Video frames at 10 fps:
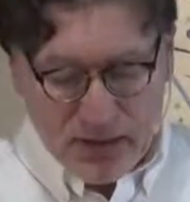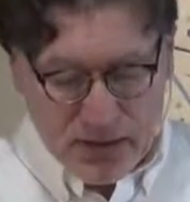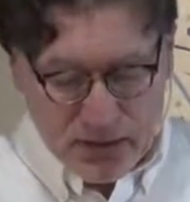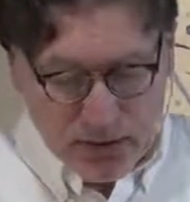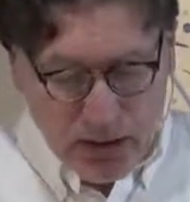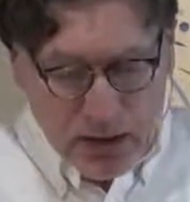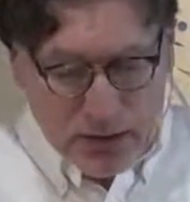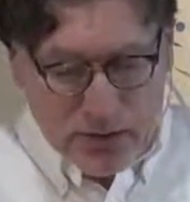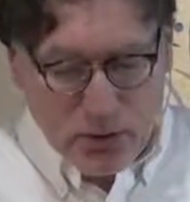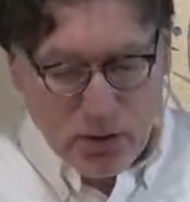And
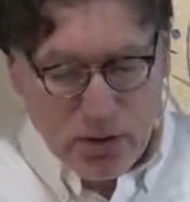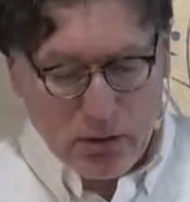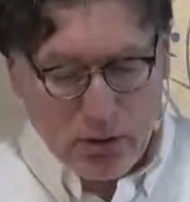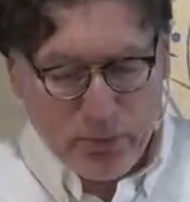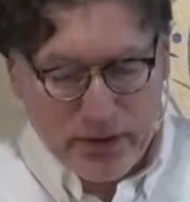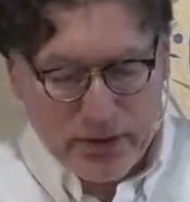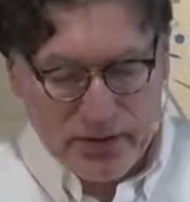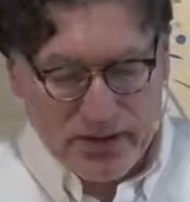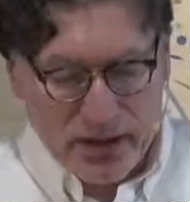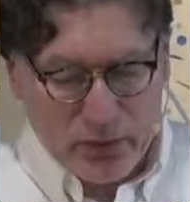so I'll go back to
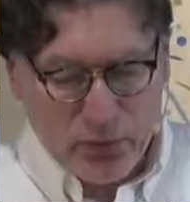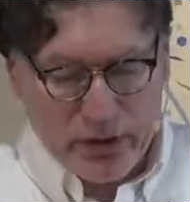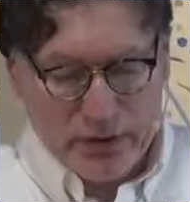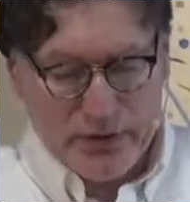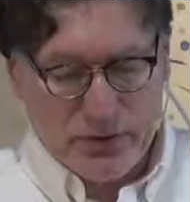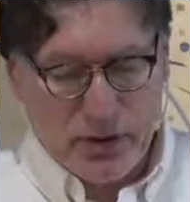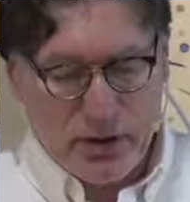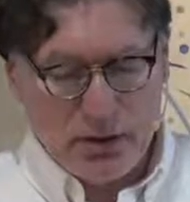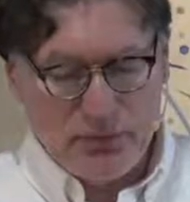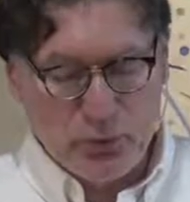the second reading. So
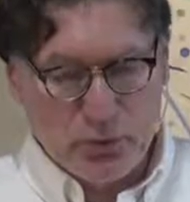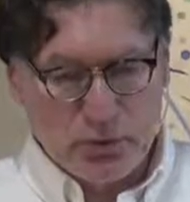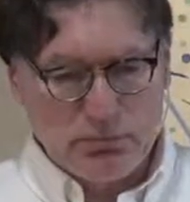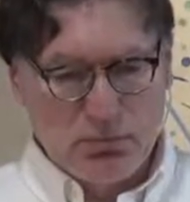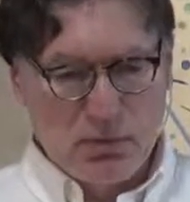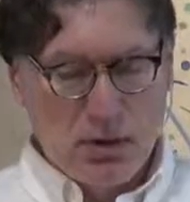again, if you will,